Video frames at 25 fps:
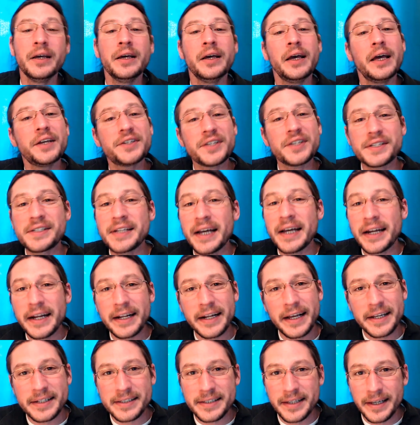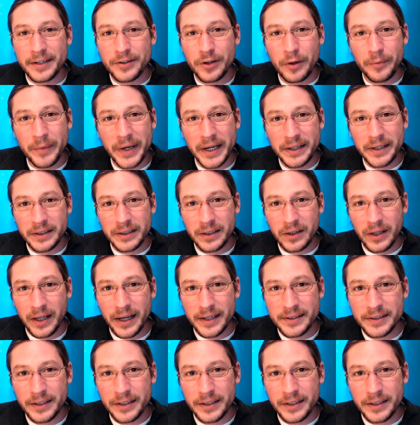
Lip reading: It's just not a nice thing. Don't bang on the glass.